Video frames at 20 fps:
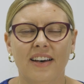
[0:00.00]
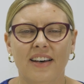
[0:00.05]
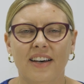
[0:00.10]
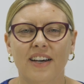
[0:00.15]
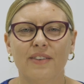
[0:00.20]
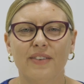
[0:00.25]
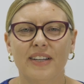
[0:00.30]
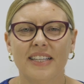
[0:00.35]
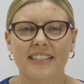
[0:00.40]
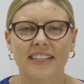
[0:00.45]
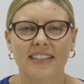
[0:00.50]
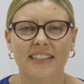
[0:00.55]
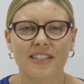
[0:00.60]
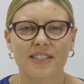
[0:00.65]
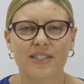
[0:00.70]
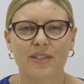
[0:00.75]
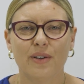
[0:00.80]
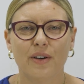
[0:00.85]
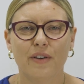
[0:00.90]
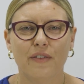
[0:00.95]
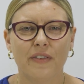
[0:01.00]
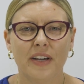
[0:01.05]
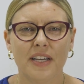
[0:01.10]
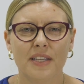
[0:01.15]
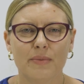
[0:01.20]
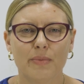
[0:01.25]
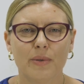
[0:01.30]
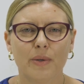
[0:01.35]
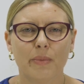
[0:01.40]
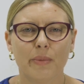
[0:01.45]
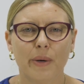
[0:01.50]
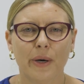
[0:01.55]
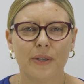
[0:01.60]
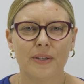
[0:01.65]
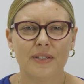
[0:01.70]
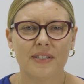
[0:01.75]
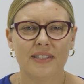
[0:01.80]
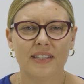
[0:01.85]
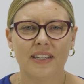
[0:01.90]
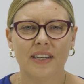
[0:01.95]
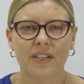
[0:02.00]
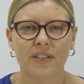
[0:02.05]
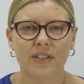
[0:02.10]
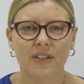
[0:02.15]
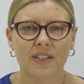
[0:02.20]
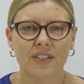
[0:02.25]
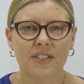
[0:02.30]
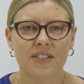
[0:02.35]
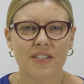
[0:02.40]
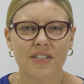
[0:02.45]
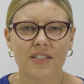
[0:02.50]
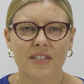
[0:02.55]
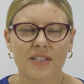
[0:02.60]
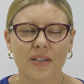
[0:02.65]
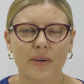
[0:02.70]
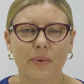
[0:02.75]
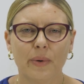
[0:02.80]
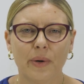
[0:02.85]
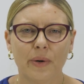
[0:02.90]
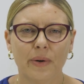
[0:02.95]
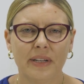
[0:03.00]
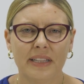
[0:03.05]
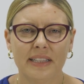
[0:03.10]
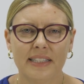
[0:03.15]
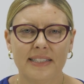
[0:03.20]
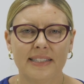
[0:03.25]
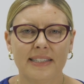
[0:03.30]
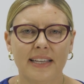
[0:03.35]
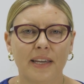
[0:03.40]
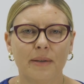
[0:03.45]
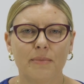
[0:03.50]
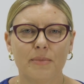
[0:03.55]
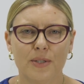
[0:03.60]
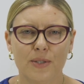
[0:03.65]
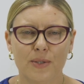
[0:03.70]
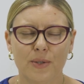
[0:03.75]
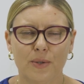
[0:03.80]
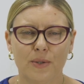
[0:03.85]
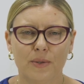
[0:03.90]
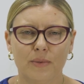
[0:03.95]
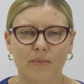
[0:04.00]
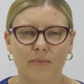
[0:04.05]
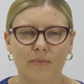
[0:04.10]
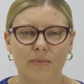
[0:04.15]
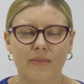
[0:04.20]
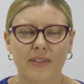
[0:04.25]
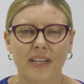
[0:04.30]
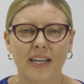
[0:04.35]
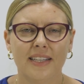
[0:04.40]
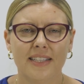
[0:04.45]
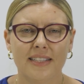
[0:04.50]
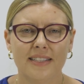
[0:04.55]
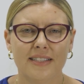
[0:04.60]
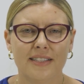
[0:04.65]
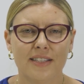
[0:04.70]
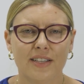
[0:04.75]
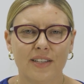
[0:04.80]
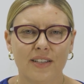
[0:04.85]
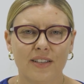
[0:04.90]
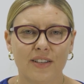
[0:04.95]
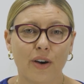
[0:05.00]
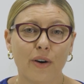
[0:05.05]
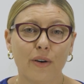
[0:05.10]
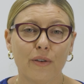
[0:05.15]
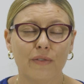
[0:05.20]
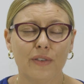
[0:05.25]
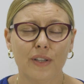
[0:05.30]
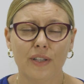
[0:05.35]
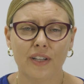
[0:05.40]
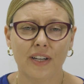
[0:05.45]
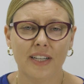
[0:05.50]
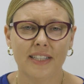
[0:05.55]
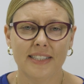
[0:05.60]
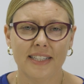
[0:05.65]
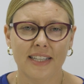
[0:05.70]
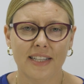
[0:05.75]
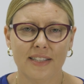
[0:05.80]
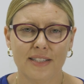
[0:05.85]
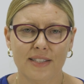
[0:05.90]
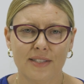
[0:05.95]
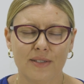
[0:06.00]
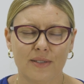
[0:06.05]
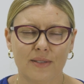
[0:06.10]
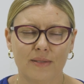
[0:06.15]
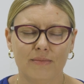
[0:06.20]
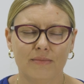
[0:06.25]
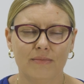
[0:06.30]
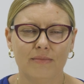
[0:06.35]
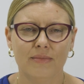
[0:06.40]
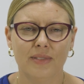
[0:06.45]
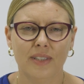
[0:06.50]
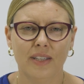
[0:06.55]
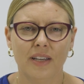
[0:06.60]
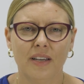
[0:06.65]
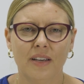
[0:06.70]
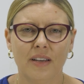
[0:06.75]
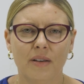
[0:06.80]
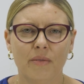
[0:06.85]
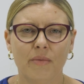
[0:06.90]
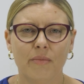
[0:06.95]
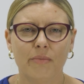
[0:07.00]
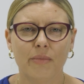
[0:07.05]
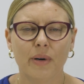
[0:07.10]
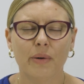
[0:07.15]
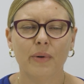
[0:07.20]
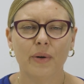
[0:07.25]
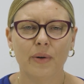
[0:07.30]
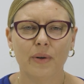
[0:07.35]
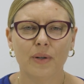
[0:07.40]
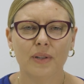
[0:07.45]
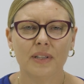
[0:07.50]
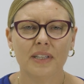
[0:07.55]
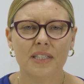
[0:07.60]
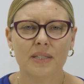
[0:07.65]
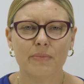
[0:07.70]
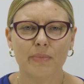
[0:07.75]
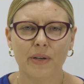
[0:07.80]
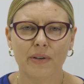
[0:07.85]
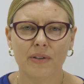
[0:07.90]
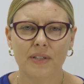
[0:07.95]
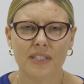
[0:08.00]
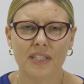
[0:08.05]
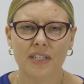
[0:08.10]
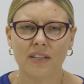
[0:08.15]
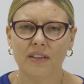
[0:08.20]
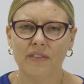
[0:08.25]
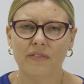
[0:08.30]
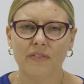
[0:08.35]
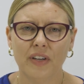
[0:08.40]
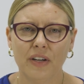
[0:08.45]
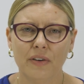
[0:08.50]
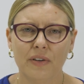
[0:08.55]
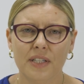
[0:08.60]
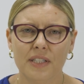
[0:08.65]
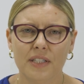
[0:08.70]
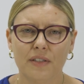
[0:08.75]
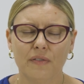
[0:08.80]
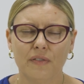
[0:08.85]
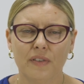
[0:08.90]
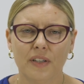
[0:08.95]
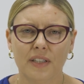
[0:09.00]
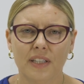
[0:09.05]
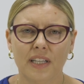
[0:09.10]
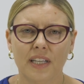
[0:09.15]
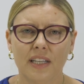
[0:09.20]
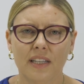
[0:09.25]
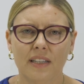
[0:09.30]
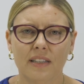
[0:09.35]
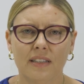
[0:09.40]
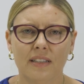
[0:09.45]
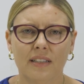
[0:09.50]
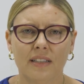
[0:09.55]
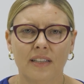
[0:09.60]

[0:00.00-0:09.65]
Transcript: I recently saw a Facebook post that acknowledges that we're in the same storm, that is the COVID-19 storm, but we're all experiencing it very differently.